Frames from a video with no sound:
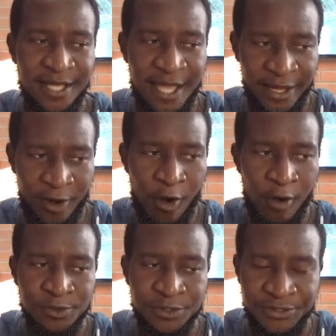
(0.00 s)
I
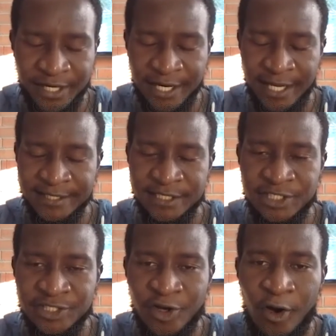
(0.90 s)
come to the realization